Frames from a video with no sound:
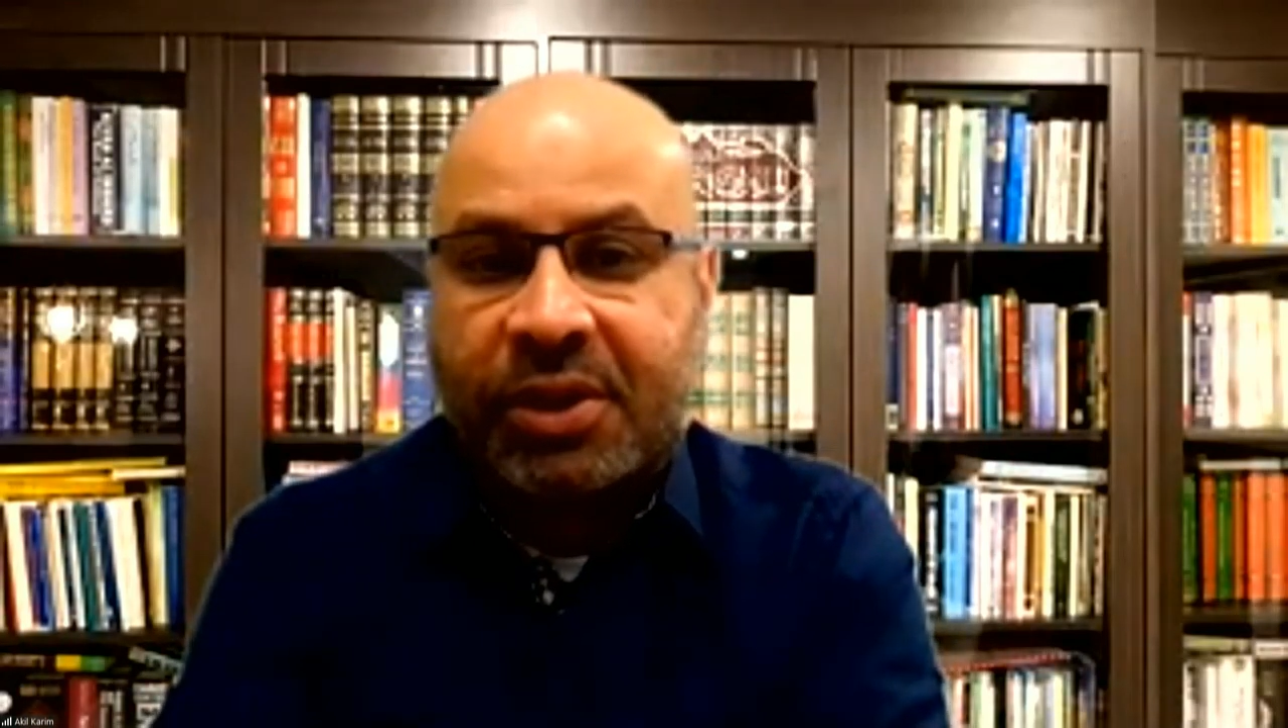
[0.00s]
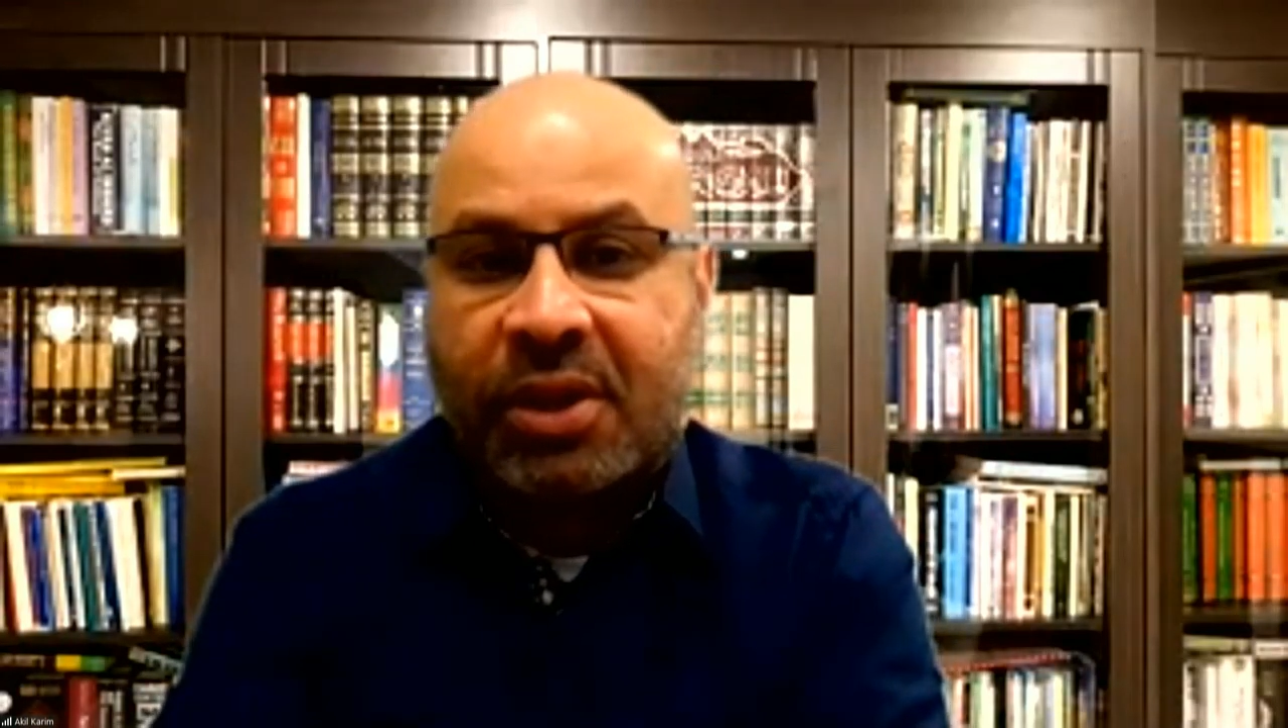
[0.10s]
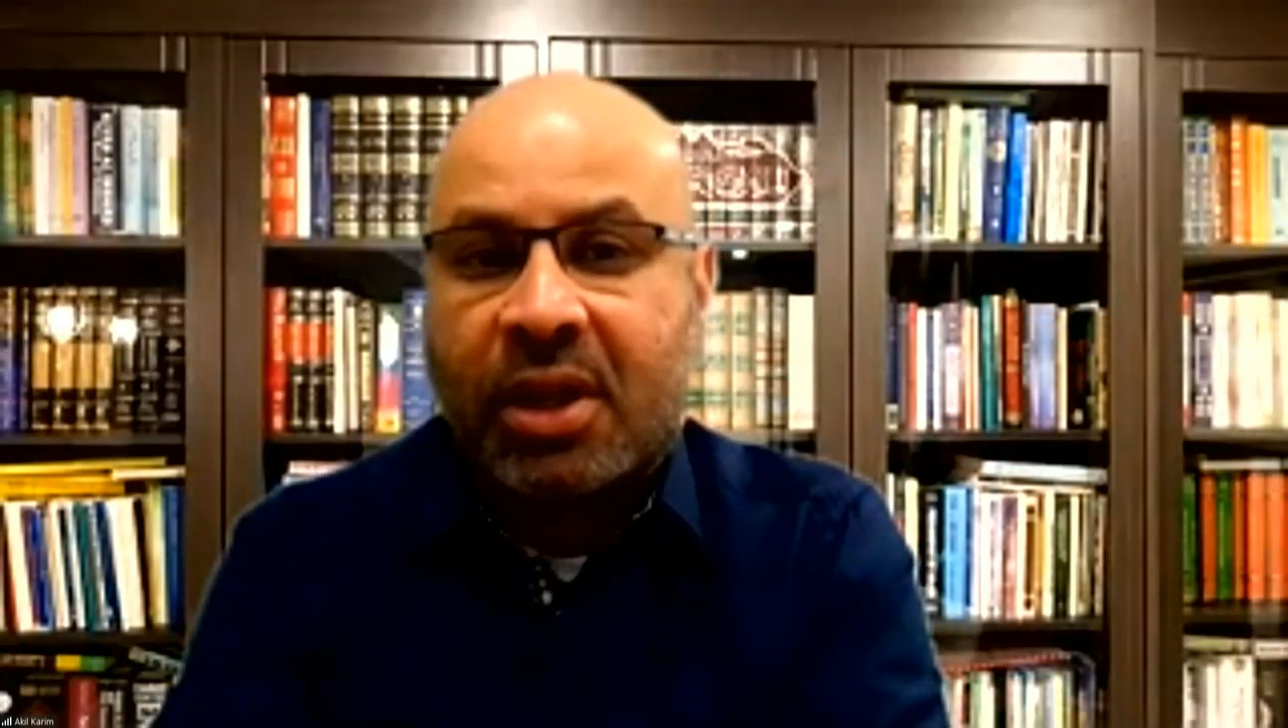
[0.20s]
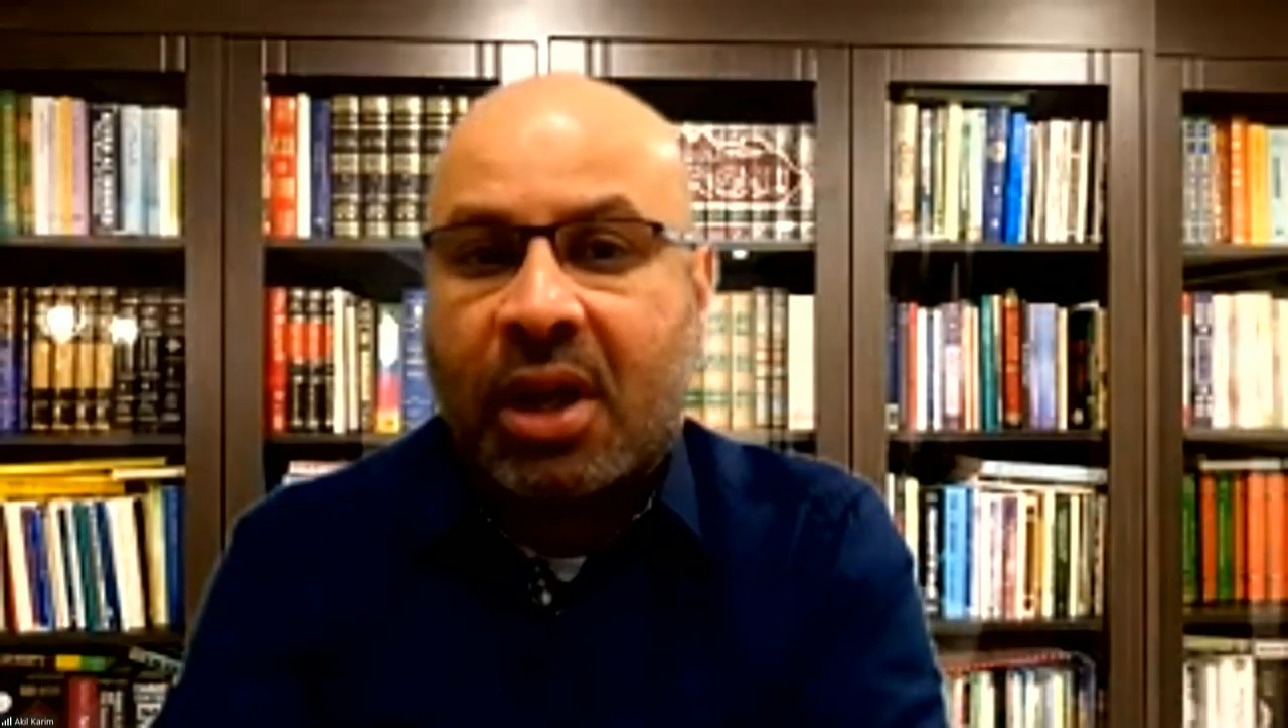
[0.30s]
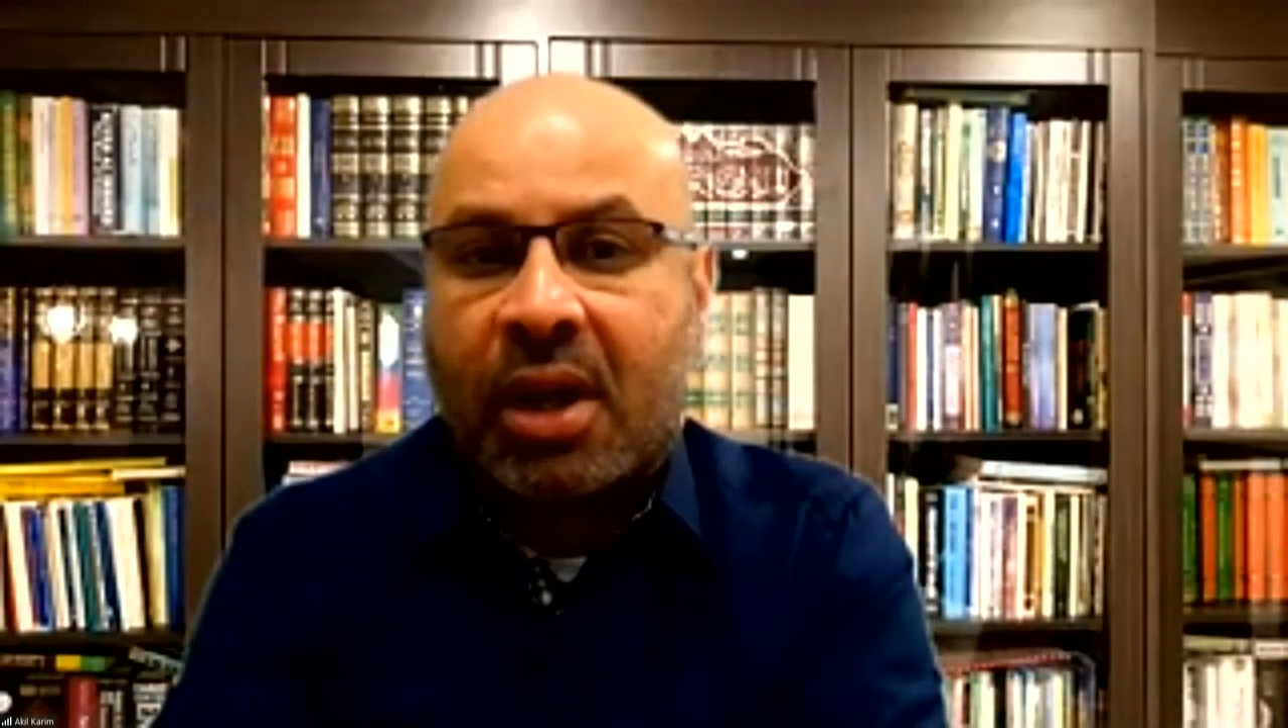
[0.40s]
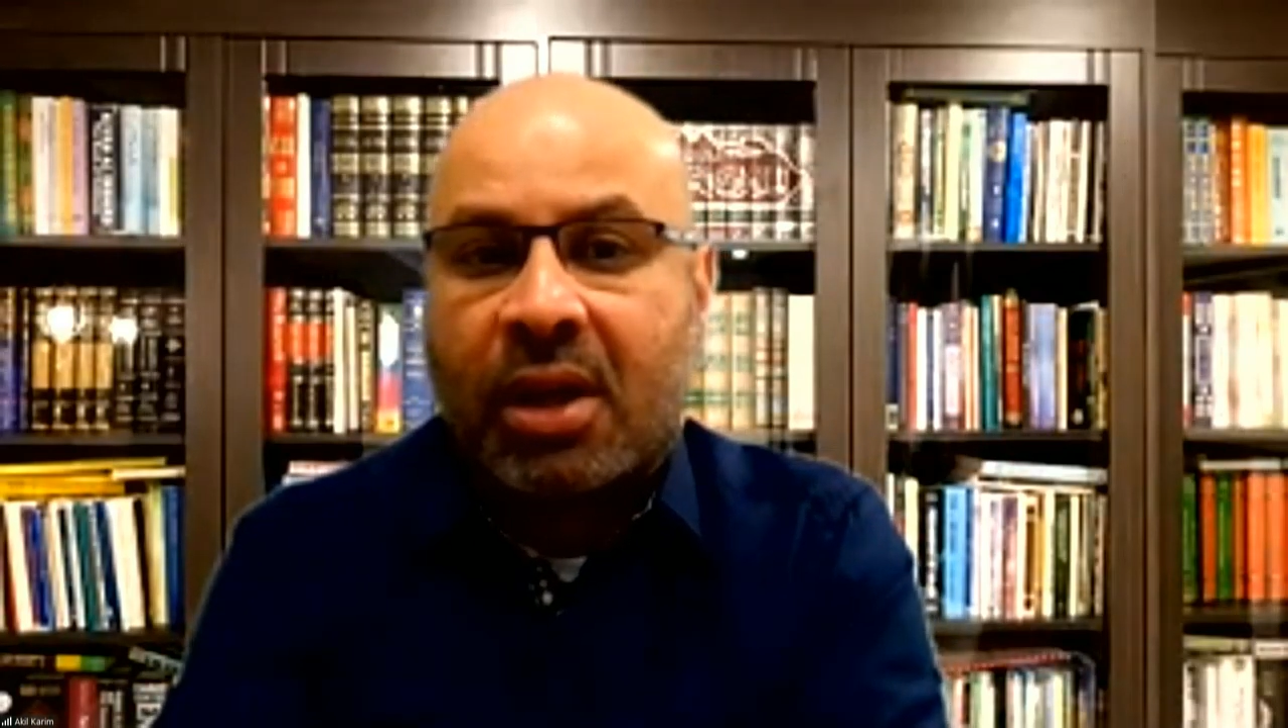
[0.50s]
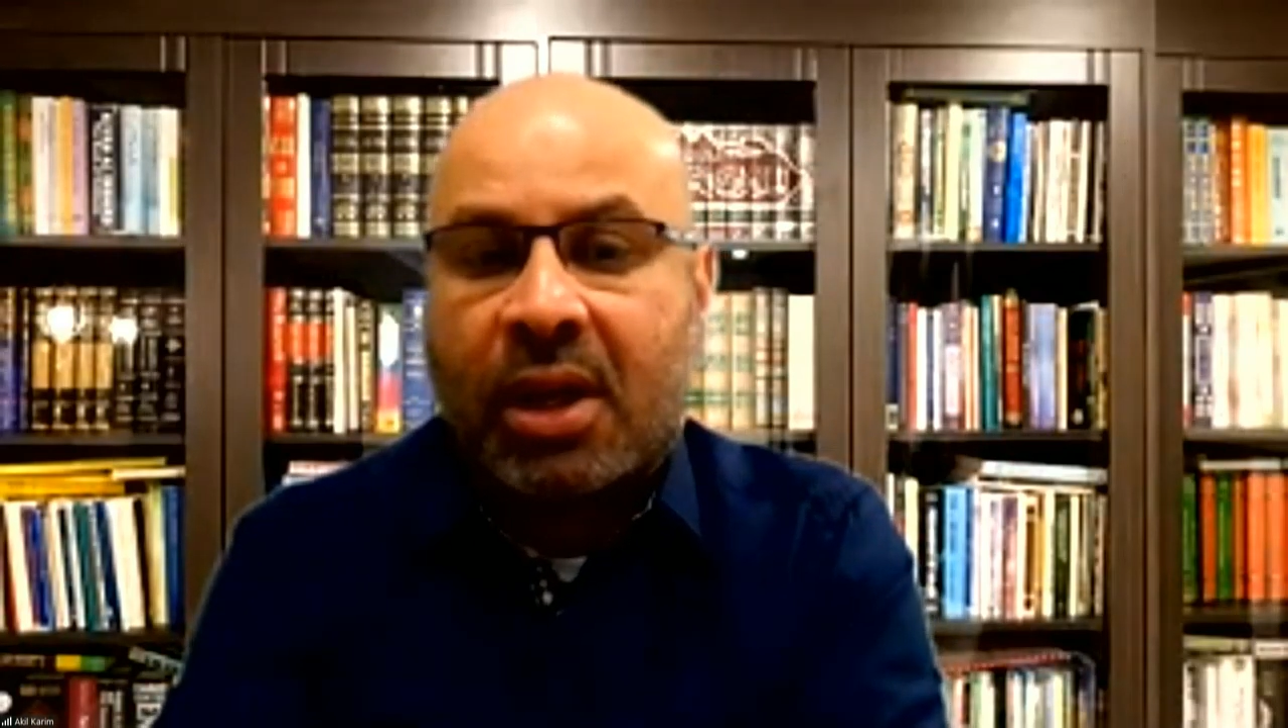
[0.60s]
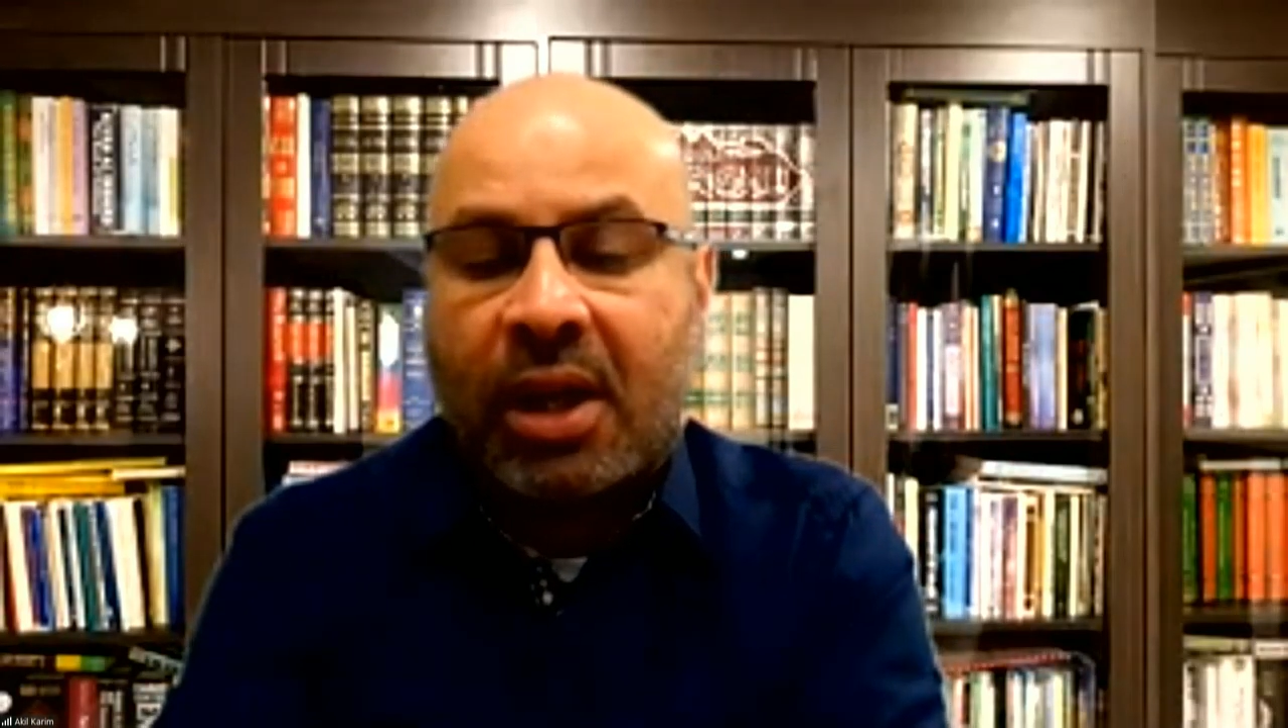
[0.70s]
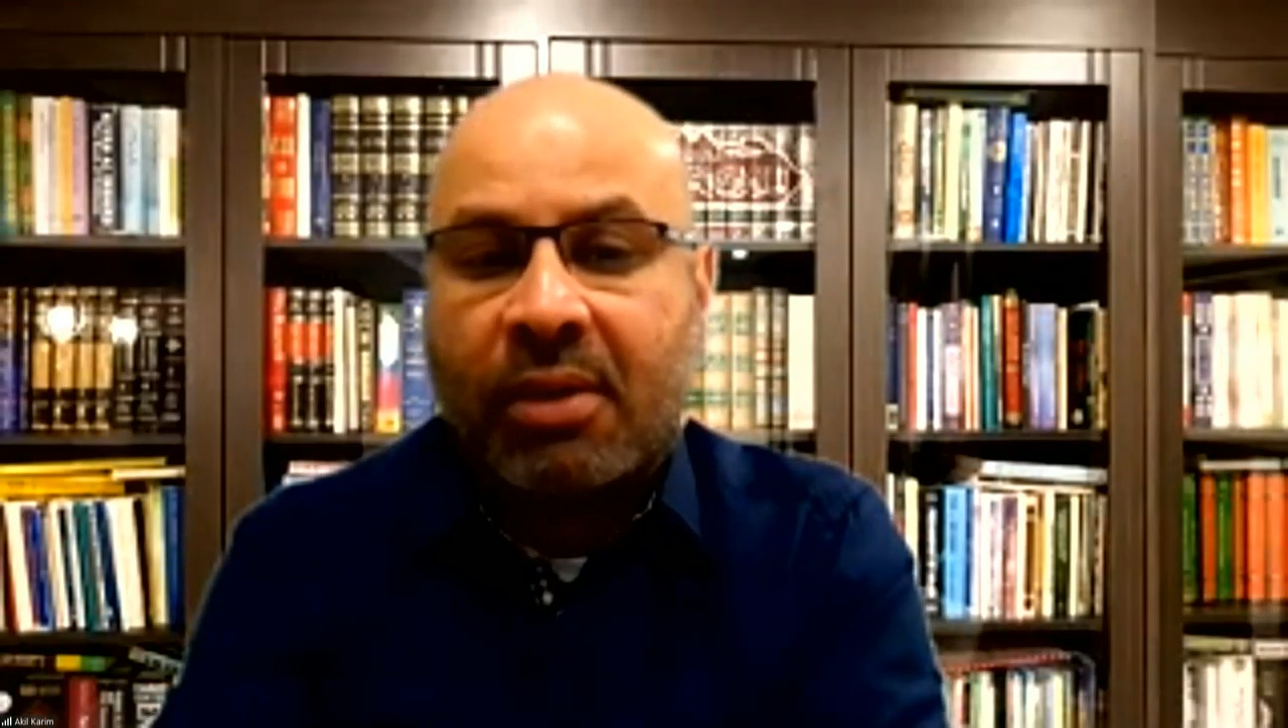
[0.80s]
Anar, uh,